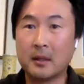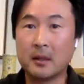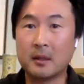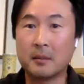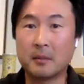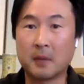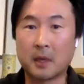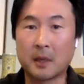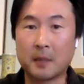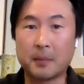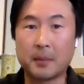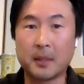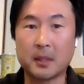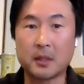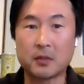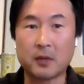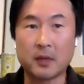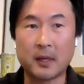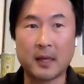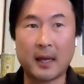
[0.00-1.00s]
the
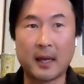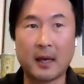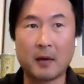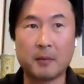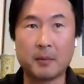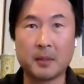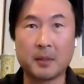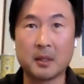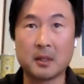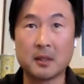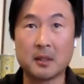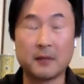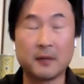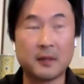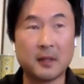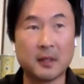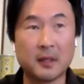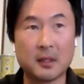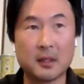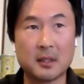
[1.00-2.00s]
marketplace right now, because
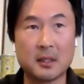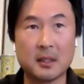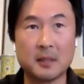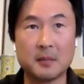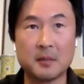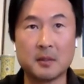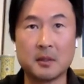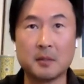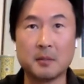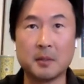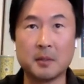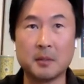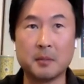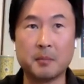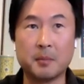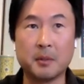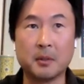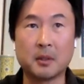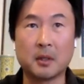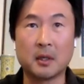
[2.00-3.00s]
everything seems to be
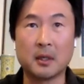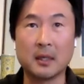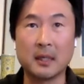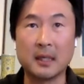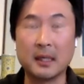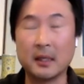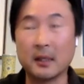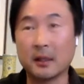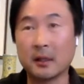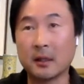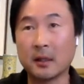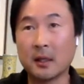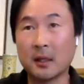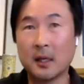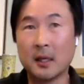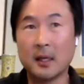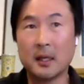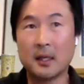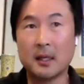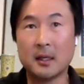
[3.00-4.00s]
built on ETH,
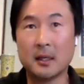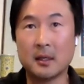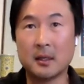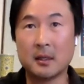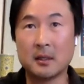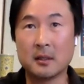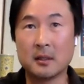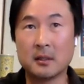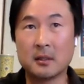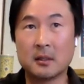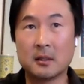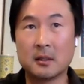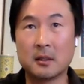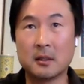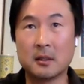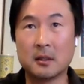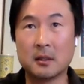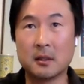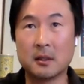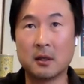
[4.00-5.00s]
is
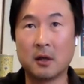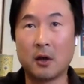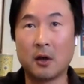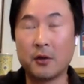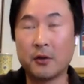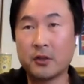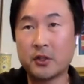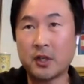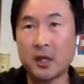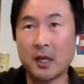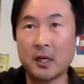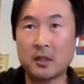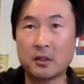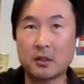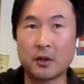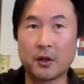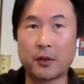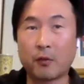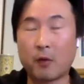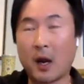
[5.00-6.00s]
the other
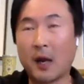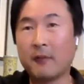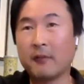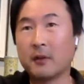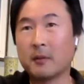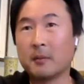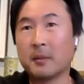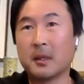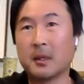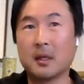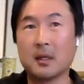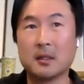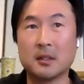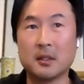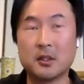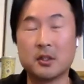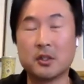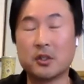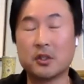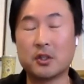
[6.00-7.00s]
chains are thriving because
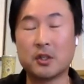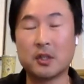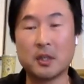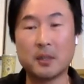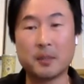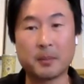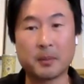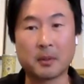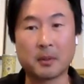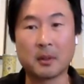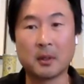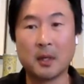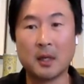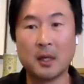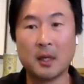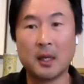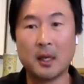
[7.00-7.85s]
it's cheaper.